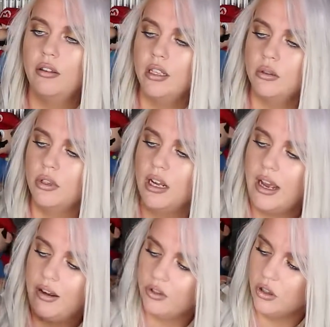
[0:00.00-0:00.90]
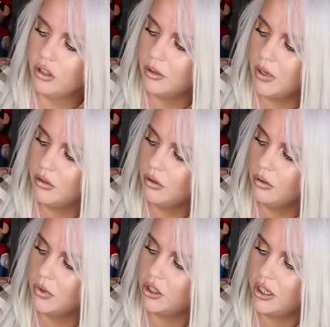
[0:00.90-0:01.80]
Now this one I have talked about
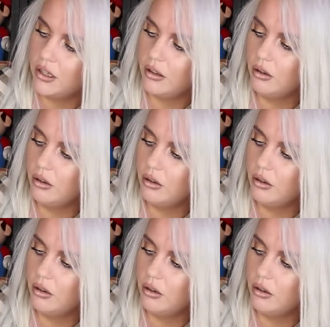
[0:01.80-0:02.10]
on my channel.